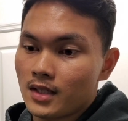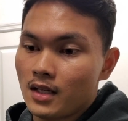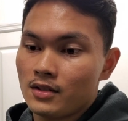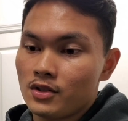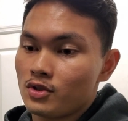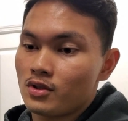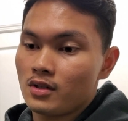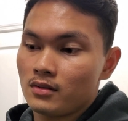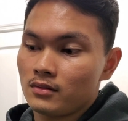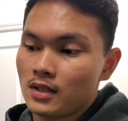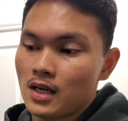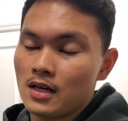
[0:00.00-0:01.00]
it's just gonna,
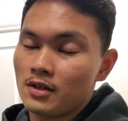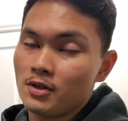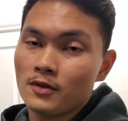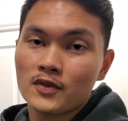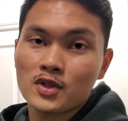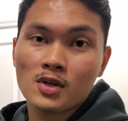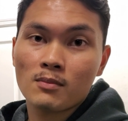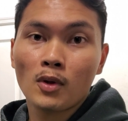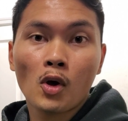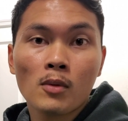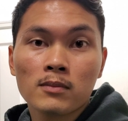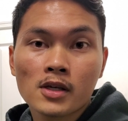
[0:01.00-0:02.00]
I don't know if it's gonna
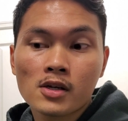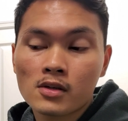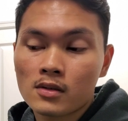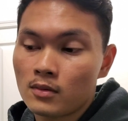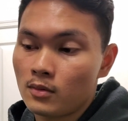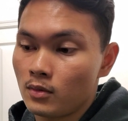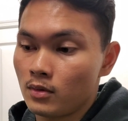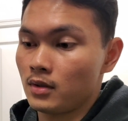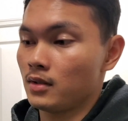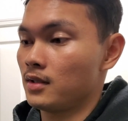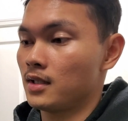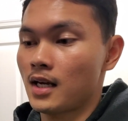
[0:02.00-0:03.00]
blow up later,
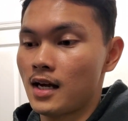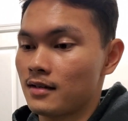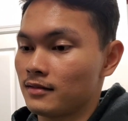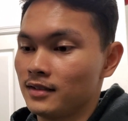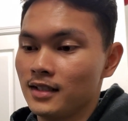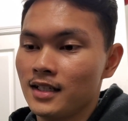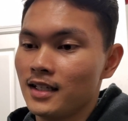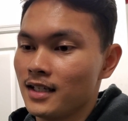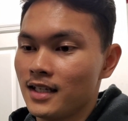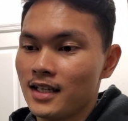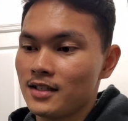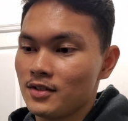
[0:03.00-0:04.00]
or
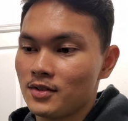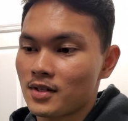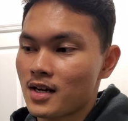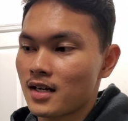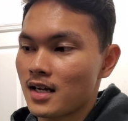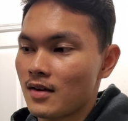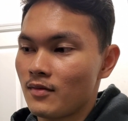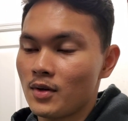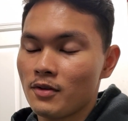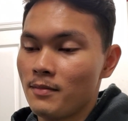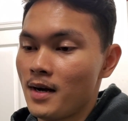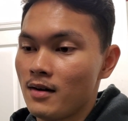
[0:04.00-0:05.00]
you're not gonna have all
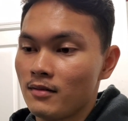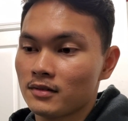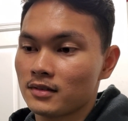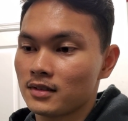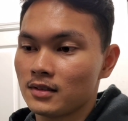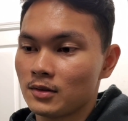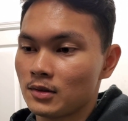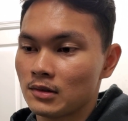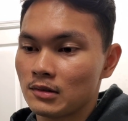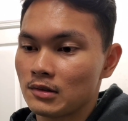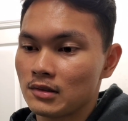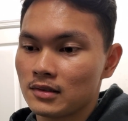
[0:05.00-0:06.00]
the power,
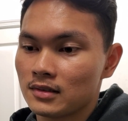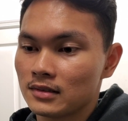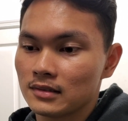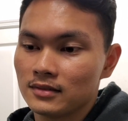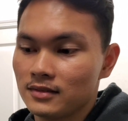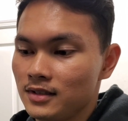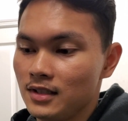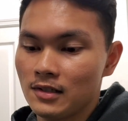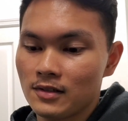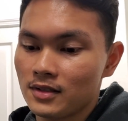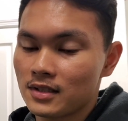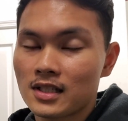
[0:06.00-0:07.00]
or
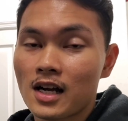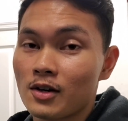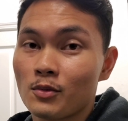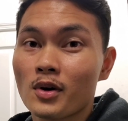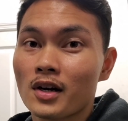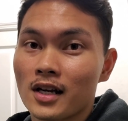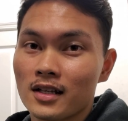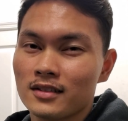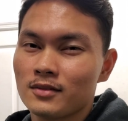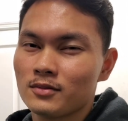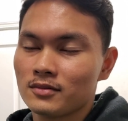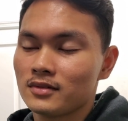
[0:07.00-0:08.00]
it's not gonna work
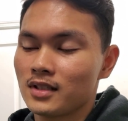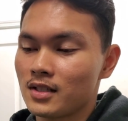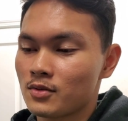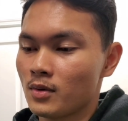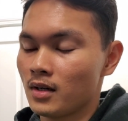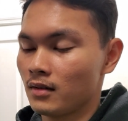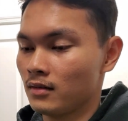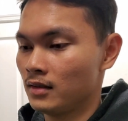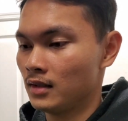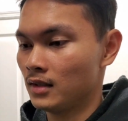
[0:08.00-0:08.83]
as well.